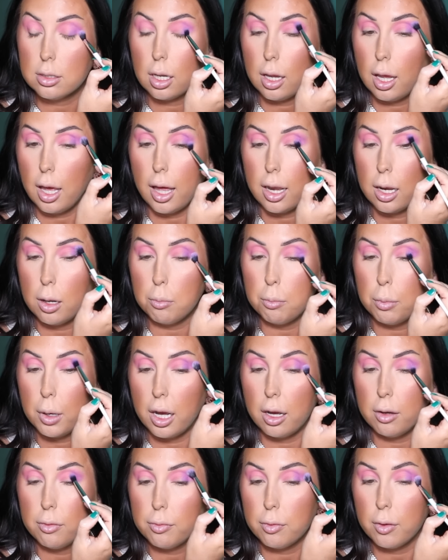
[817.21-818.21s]
to kind of
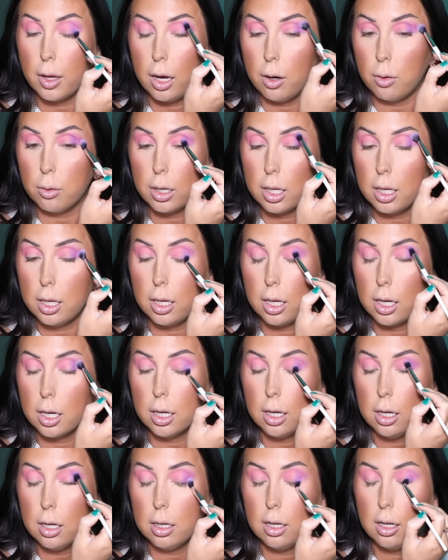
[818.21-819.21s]
buff out
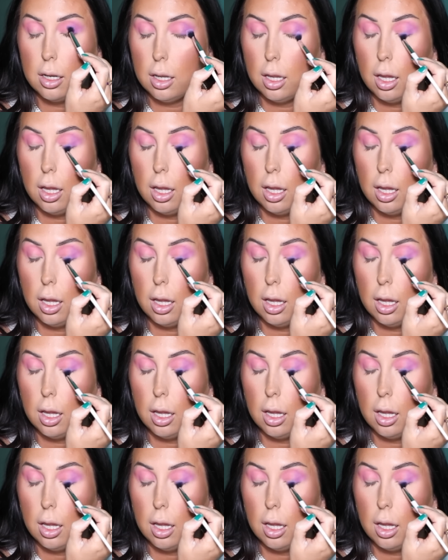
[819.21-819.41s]
here.